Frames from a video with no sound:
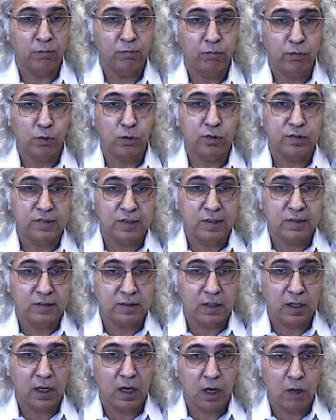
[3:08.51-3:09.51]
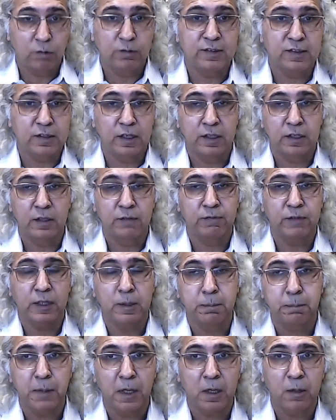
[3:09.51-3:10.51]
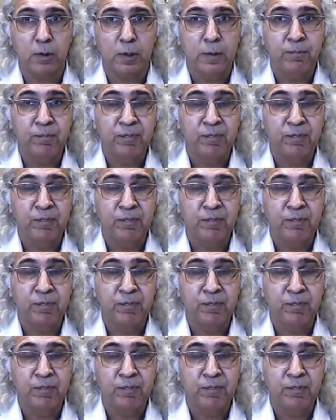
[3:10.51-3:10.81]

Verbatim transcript: forces outside of their power.